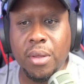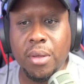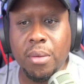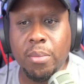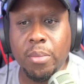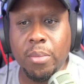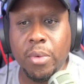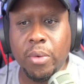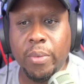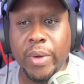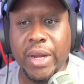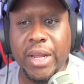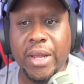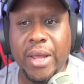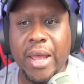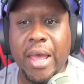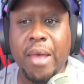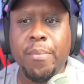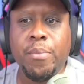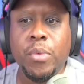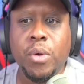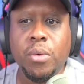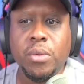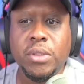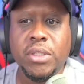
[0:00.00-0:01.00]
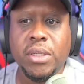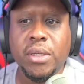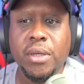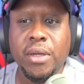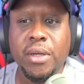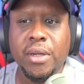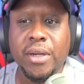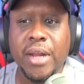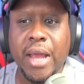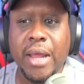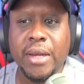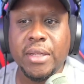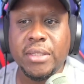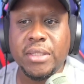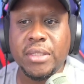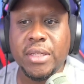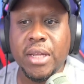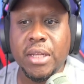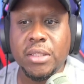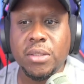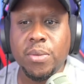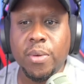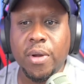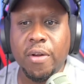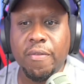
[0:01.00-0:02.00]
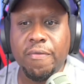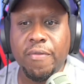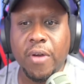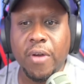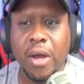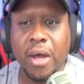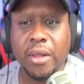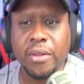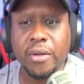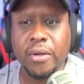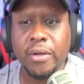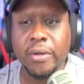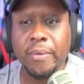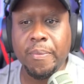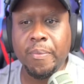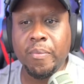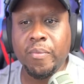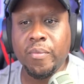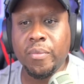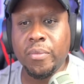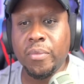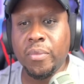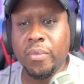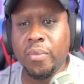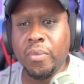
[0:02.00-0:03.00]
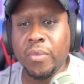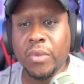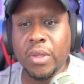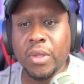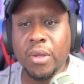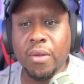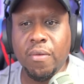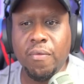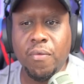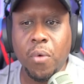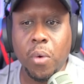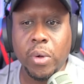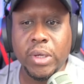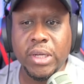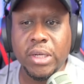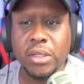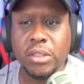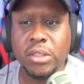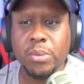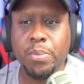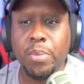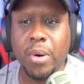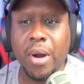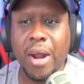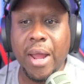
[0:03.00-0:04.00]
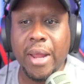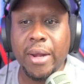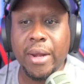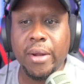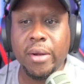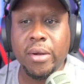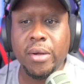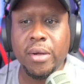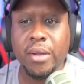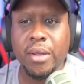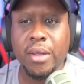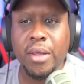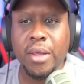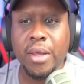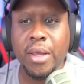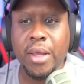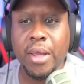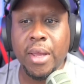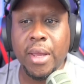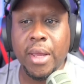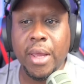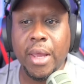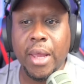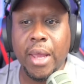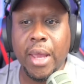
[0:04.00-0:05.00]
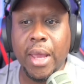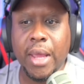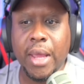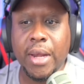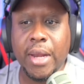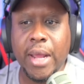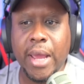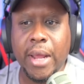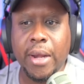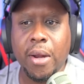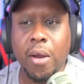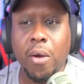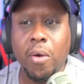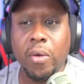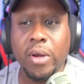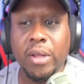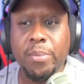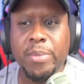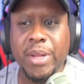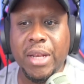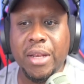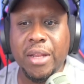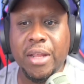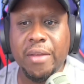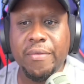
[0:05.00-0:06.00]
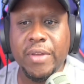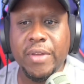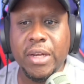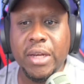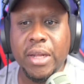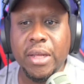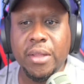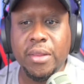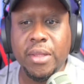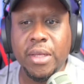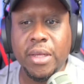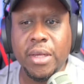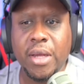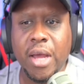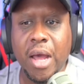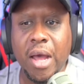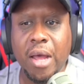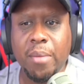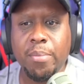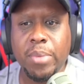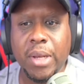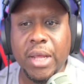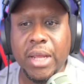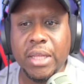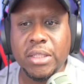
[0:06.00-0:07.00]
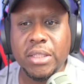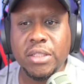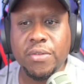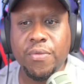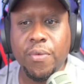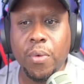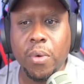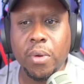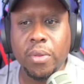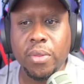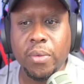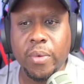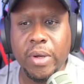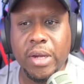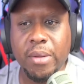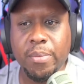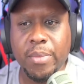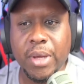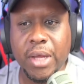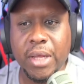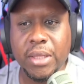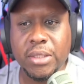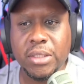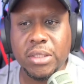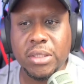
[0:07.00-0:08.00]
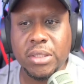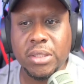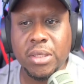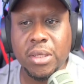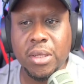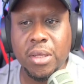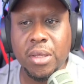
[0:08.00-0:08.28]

Maria had moved to the United States with her father four years prior and had only been living in the complex for three months